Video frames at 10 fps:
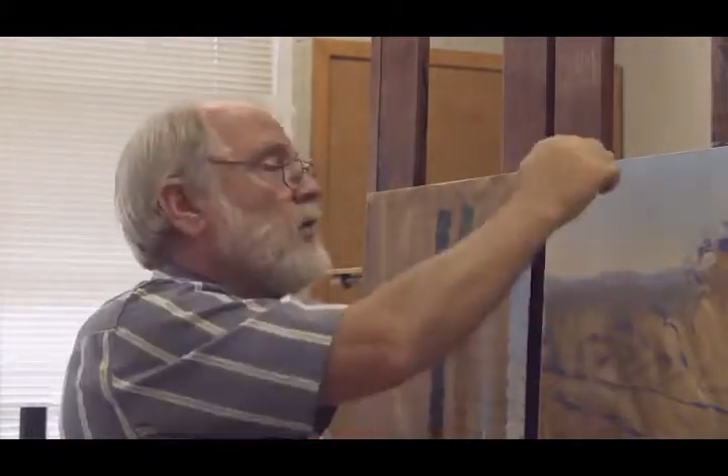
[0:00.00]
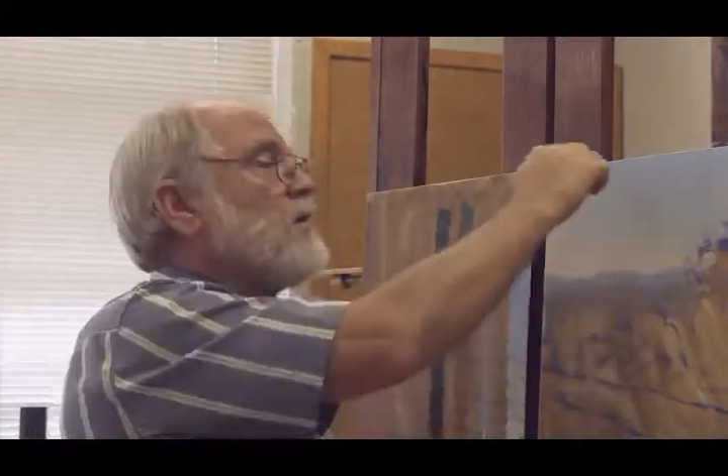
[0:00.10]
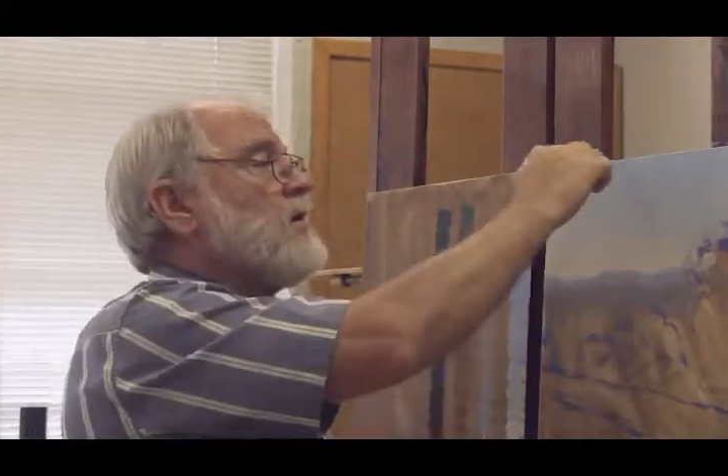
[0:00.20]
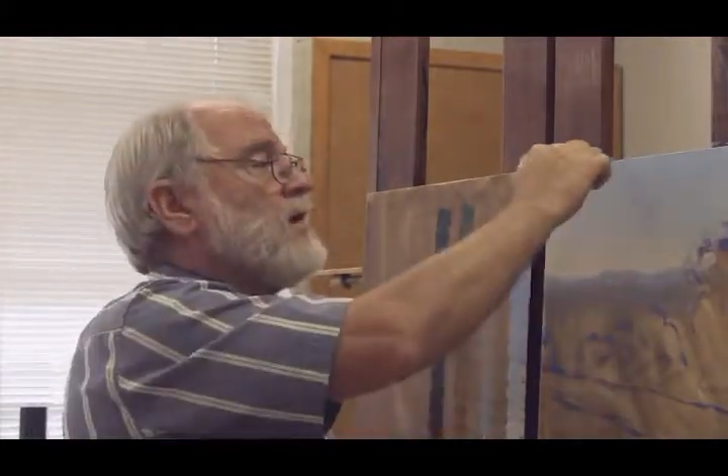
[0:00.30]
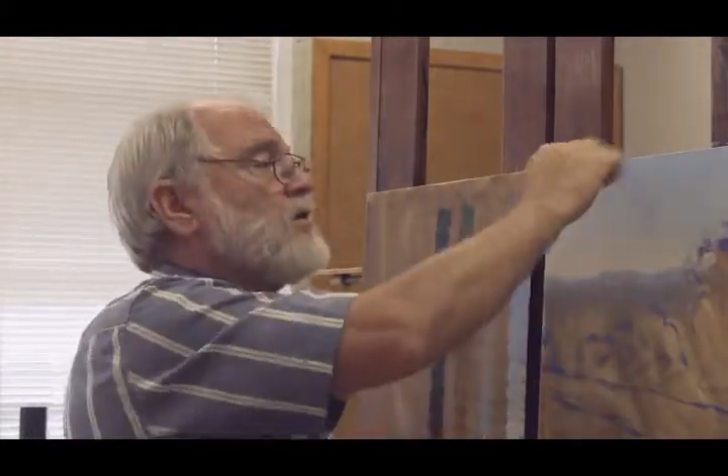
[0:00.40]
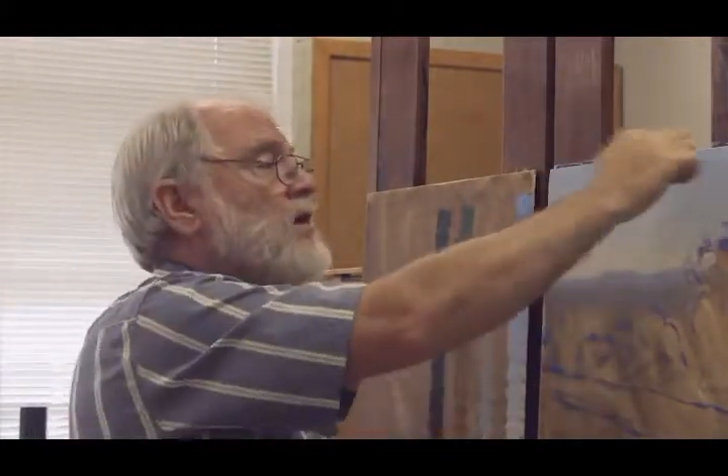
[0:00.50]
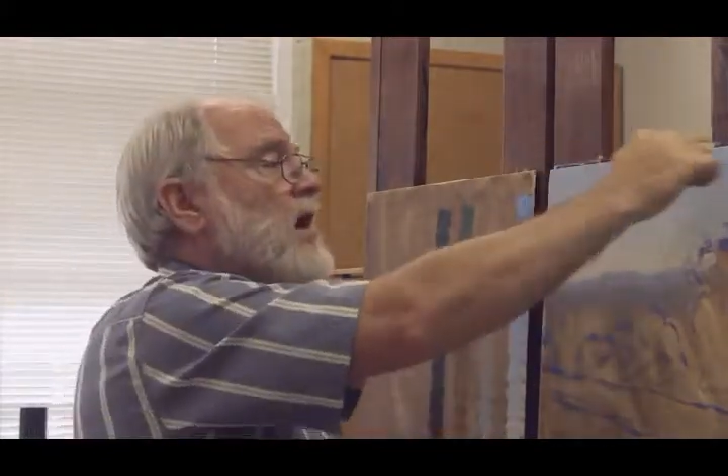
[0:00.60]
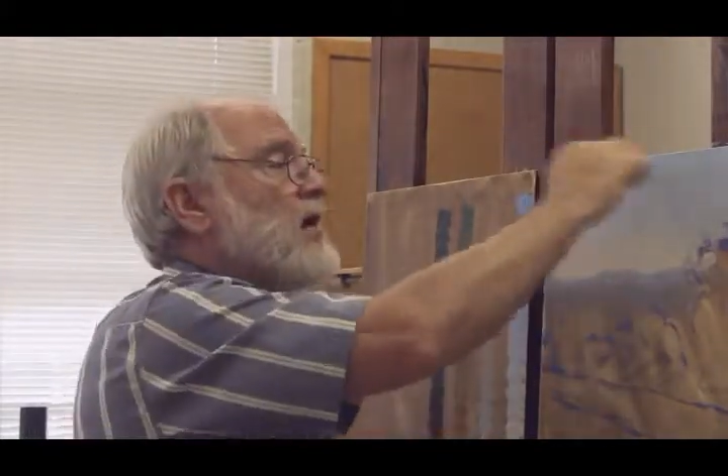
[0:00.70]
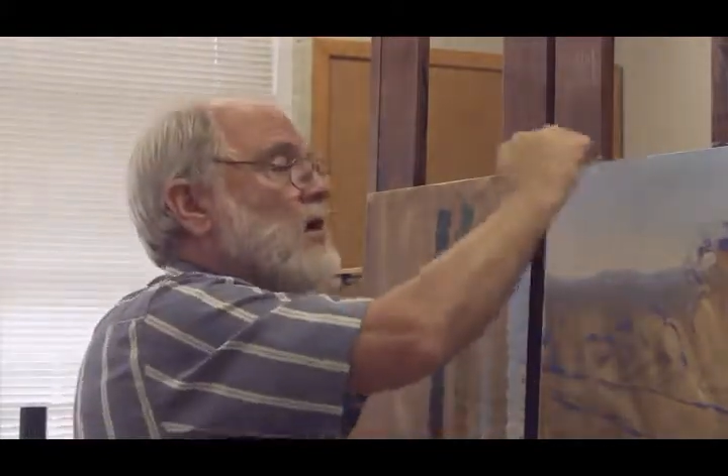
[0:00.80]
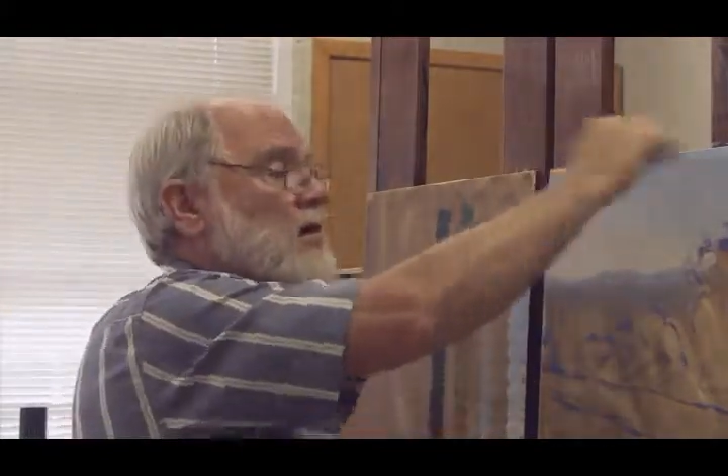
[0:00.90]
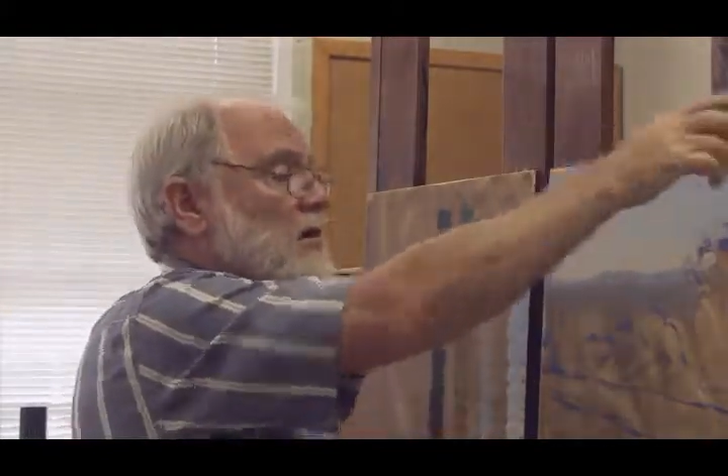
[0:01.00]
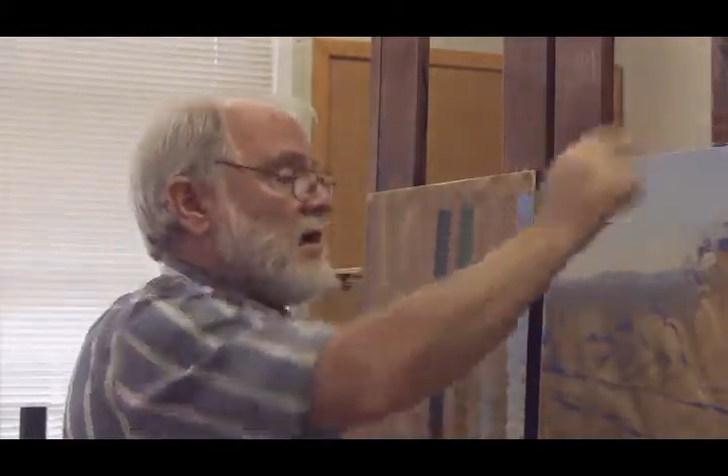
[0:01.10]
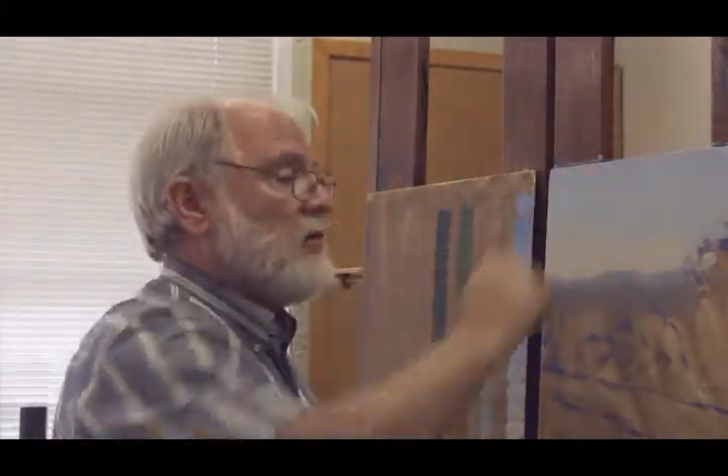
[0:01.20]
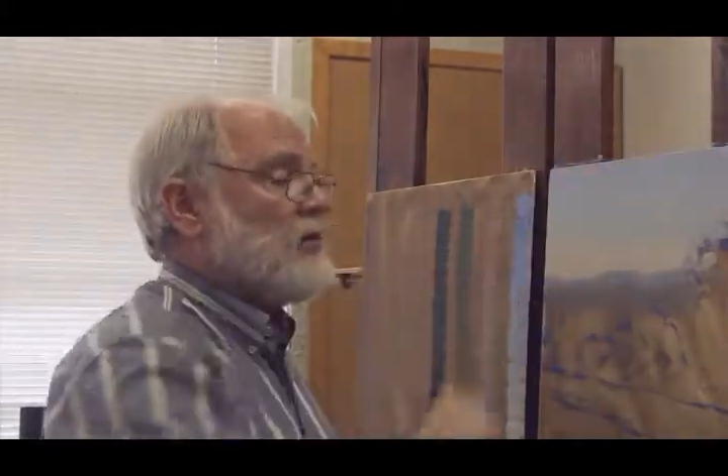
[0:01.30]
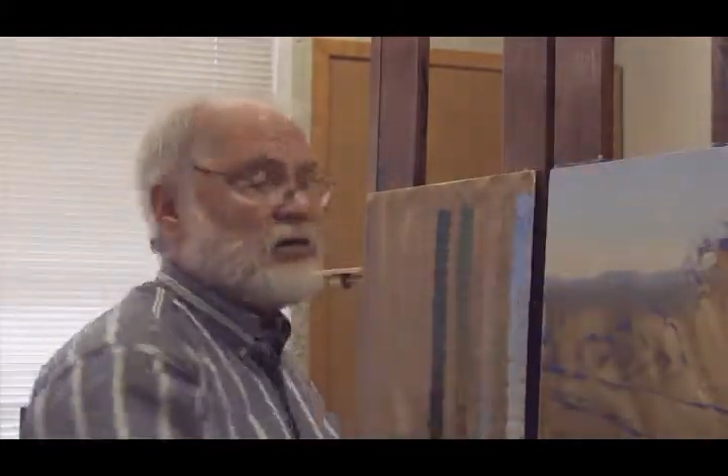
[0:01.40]
with the sky color
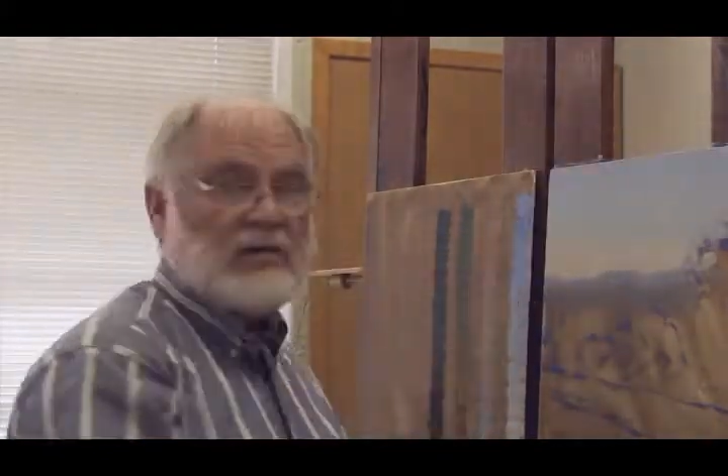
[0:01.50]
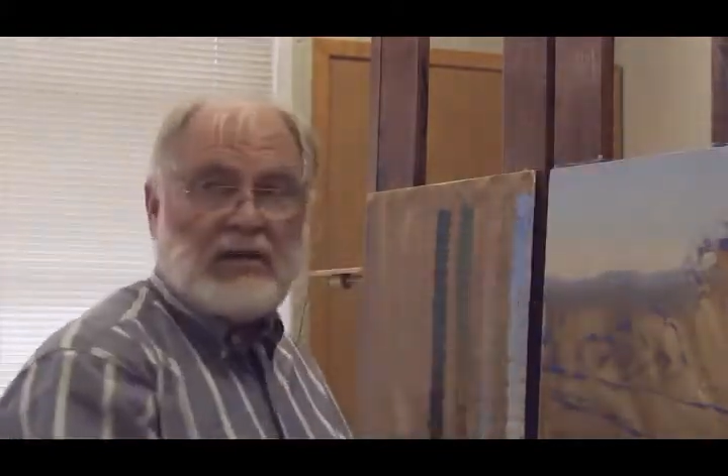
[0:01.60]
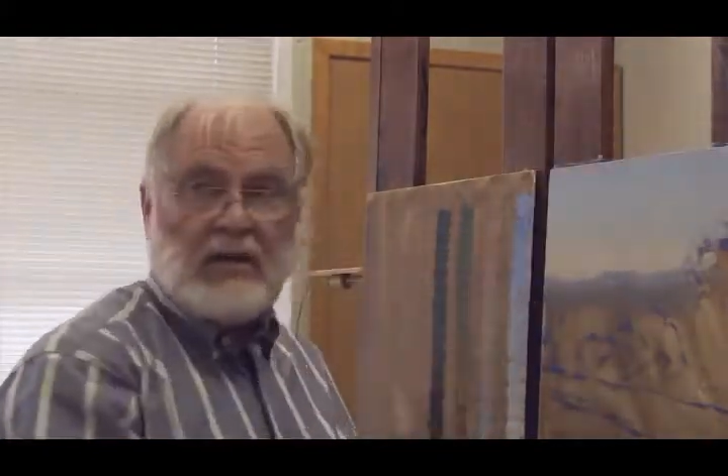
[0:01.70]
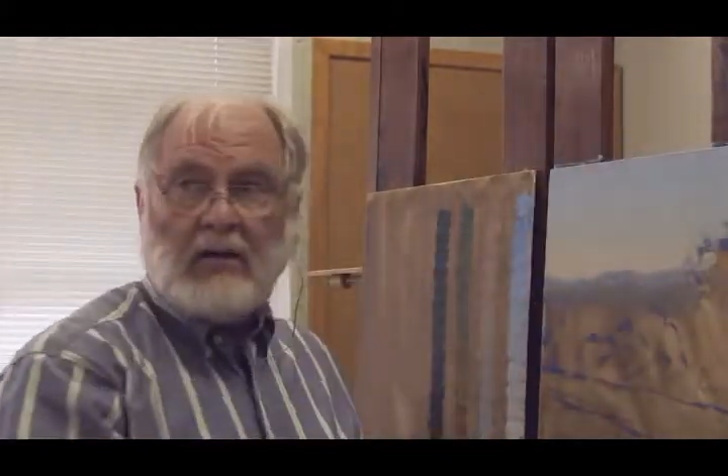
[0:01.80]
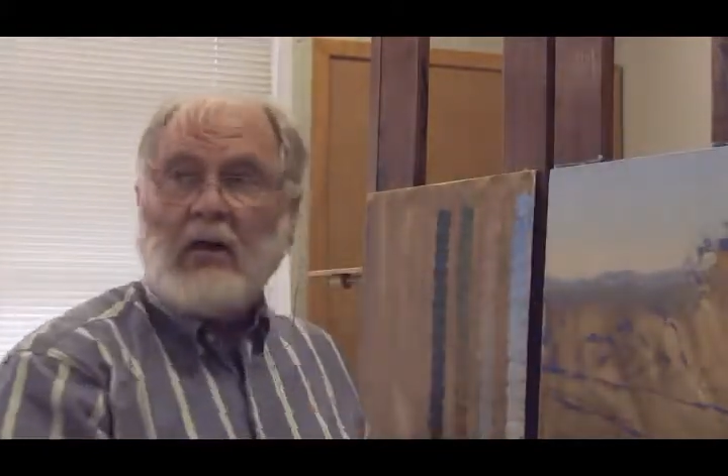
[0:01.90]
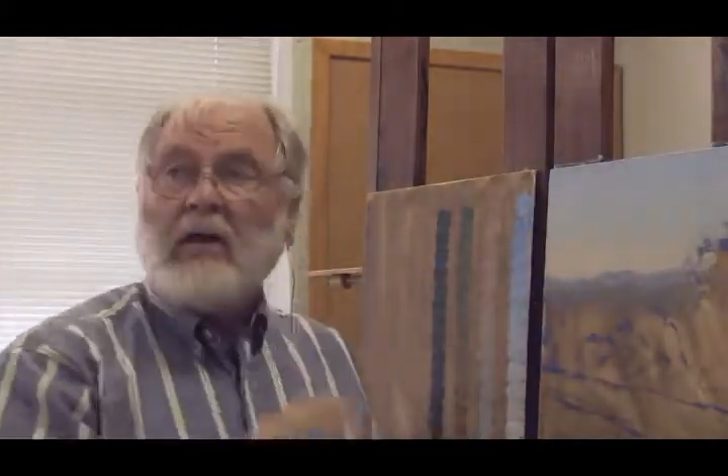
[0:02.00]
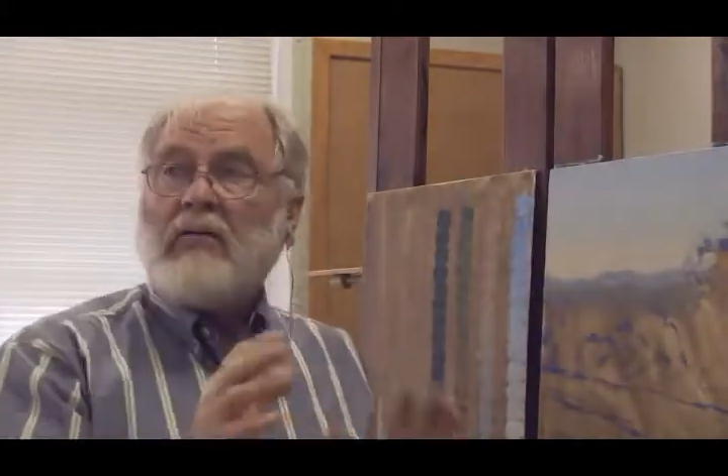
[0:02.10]
that we just did.